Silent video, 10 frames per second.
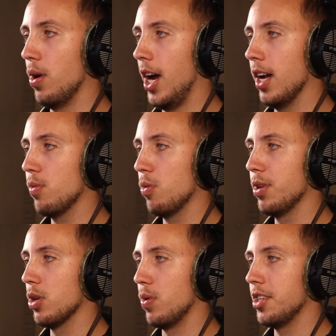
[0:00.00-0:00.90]
I will be
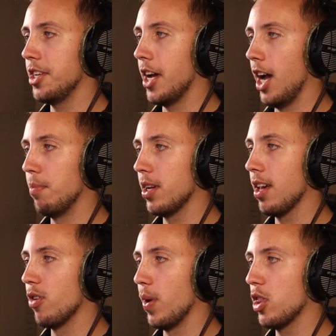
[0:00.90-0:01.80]
the one to die, but
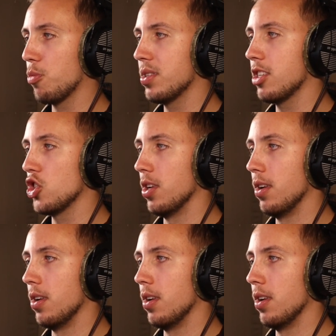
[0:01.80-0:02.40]
give away their position.